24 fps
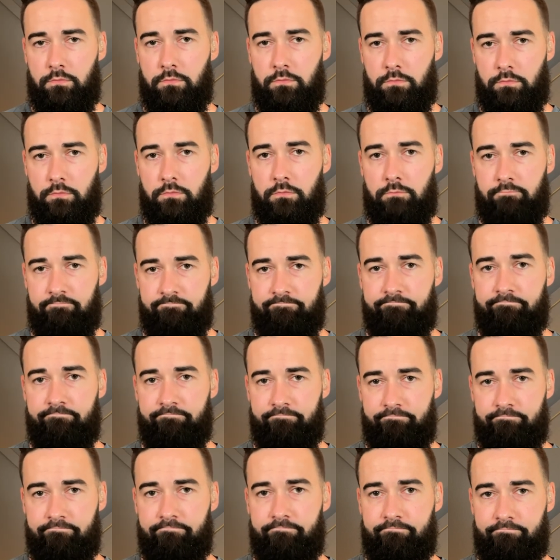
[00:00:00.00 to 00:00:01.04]
I mean, that's
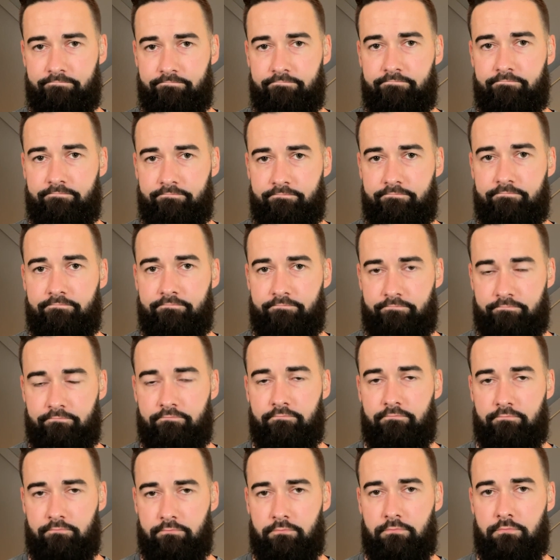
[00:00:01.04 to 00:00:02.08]
the, that's the stuff I
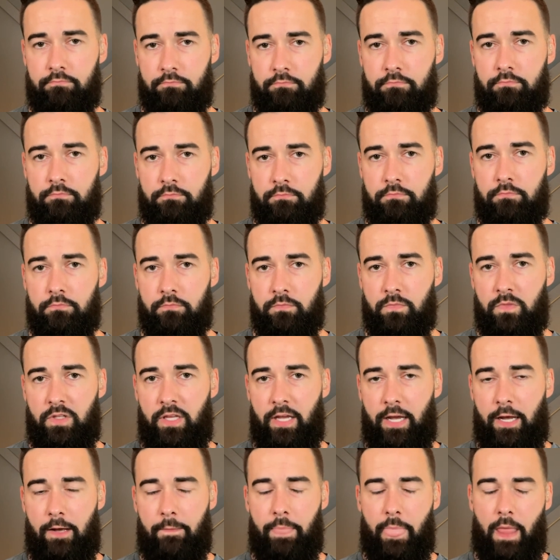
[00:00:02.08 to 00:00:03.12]
enjoy.
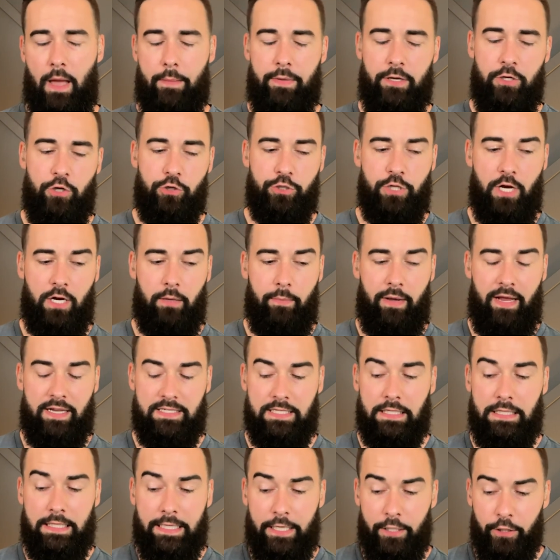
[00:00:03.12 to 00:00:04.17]
Yeah. I mean, you're talking about
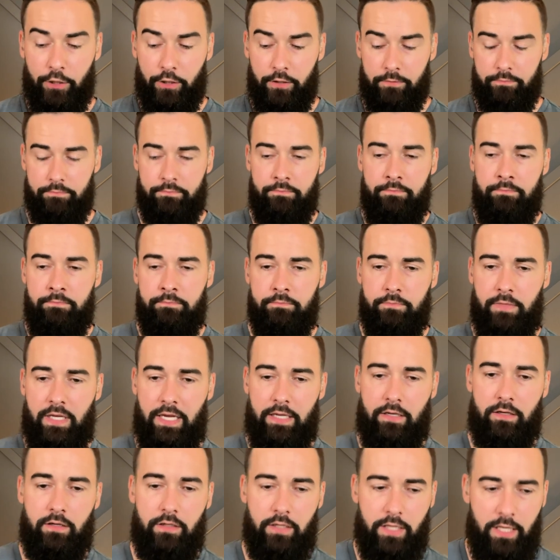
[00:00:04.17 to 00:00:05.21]
as a leader,
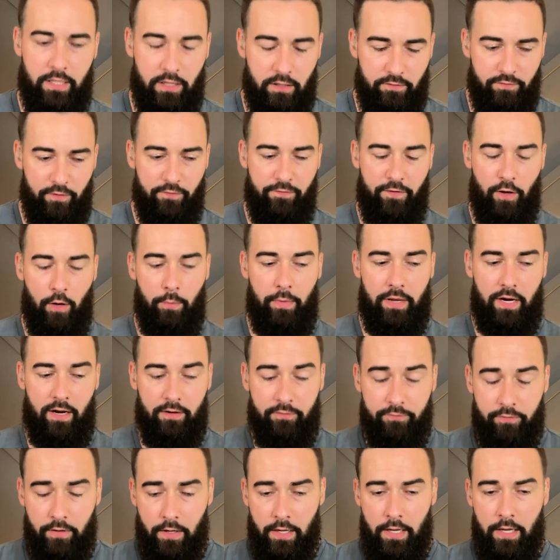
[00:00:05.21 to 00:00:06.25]
getting, getting the fulfillment
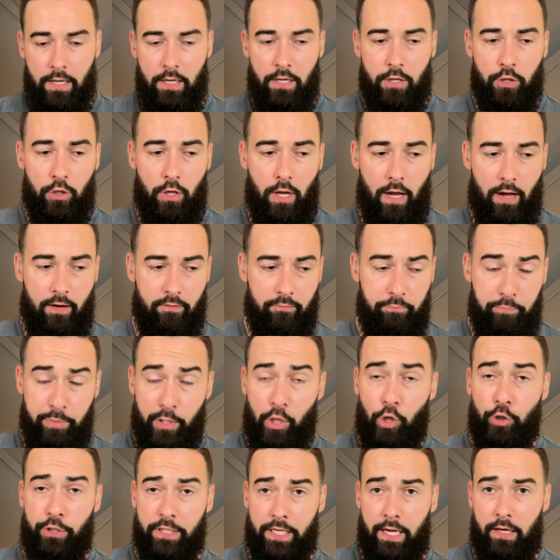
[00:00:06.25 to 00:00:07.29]
of, of
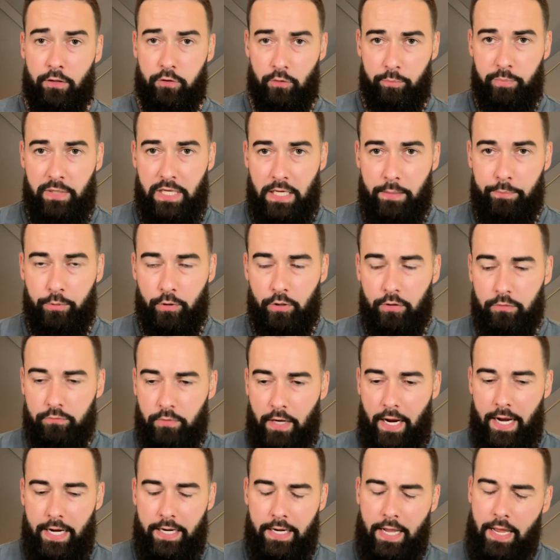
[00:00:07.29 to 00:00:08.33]
building other people.
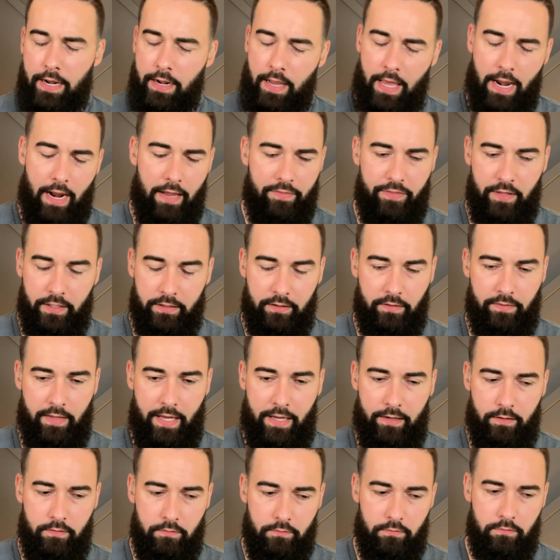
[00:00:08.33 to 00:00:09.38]
Right. And, and I think that
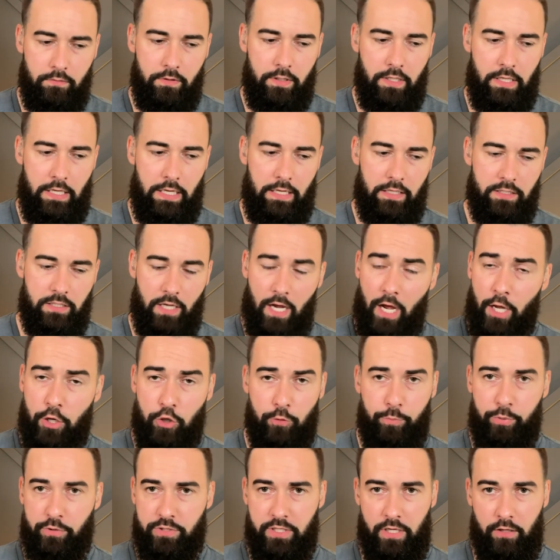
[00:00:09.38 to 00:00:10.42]
that is a
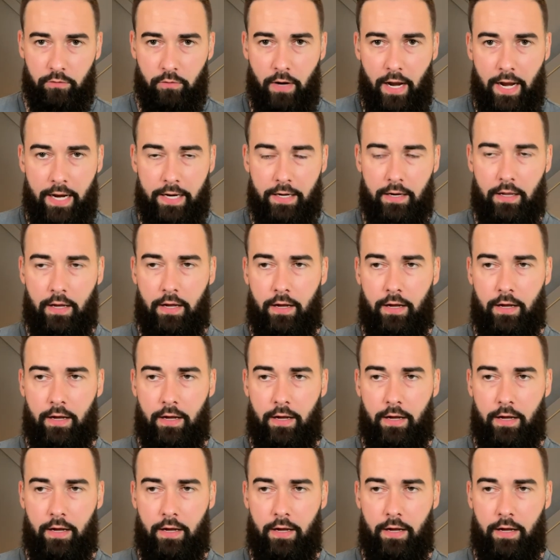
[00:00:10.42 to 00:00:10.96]
hundred percent right.